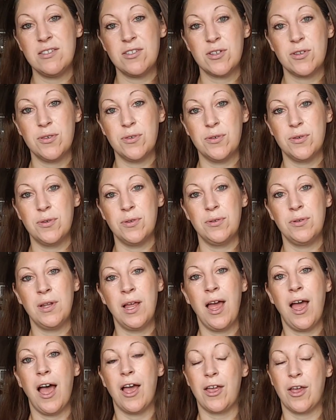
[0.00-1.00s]
school
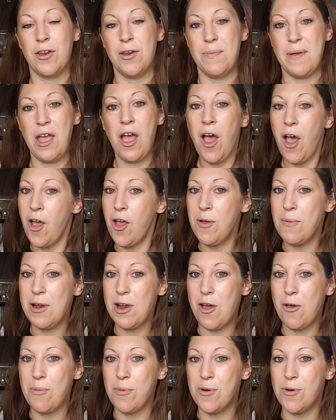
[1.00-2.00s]
are going to be at home a
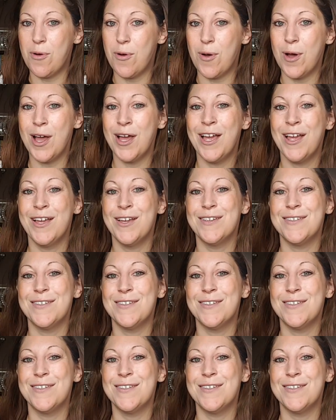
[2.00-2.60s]
lot more.